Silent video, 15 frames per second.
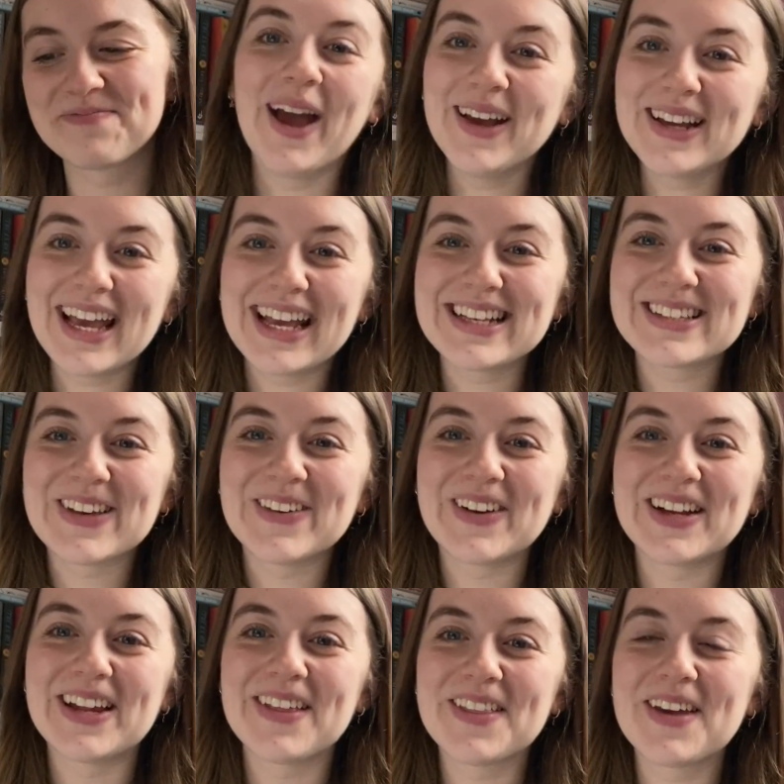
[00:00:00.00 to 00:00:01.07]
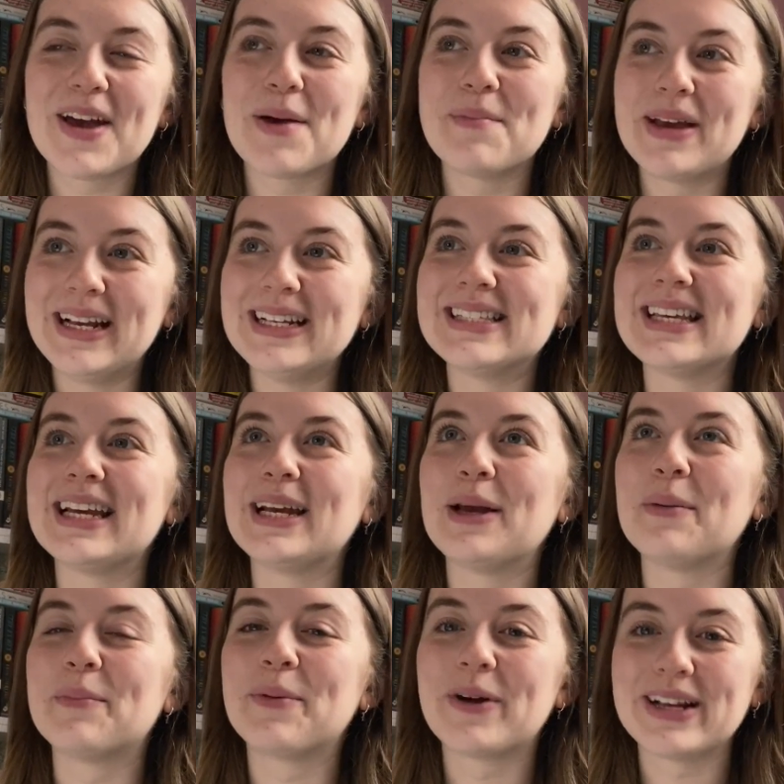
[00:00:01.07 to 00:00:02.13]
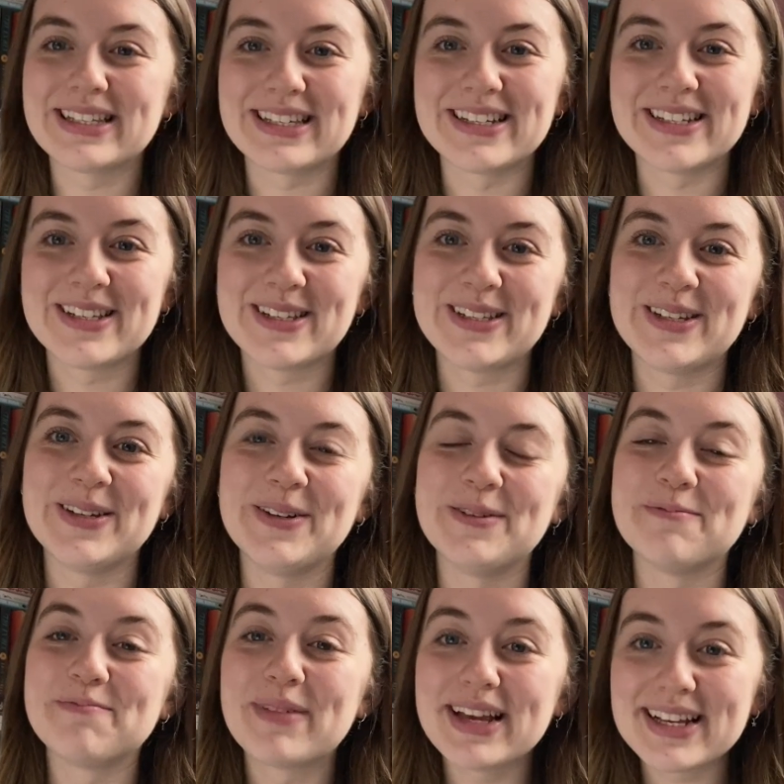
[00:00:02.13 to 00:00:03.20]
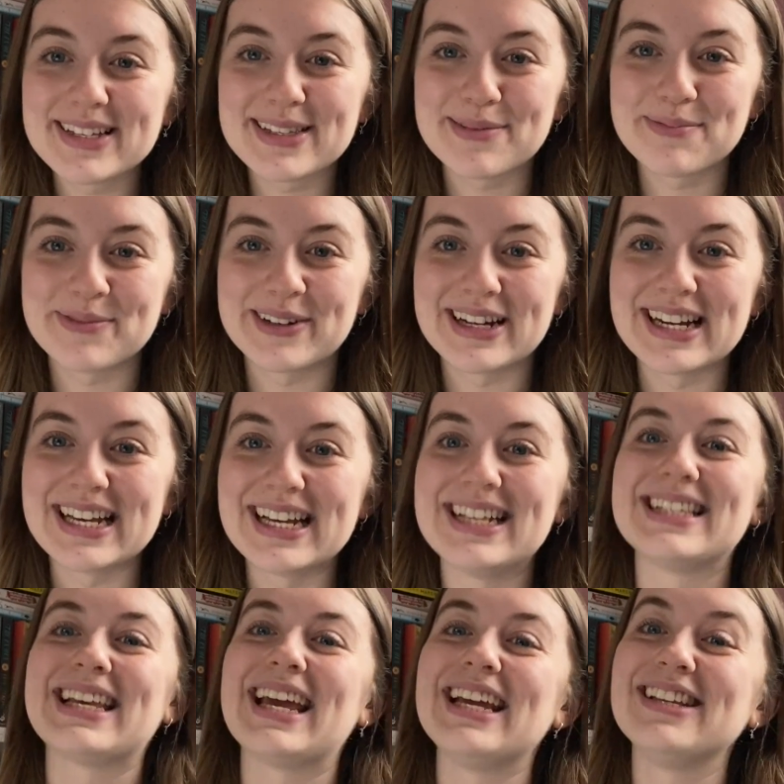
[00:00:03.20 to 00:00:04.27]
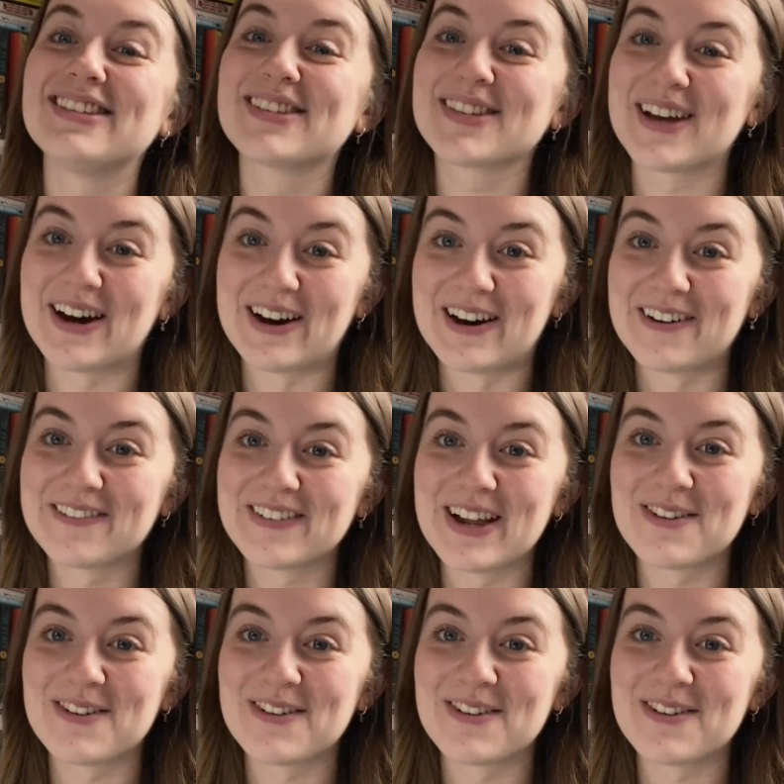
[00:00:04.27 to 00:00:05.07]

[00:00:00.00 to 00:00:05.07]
Okay, so another amazing present to make someone is a scarf.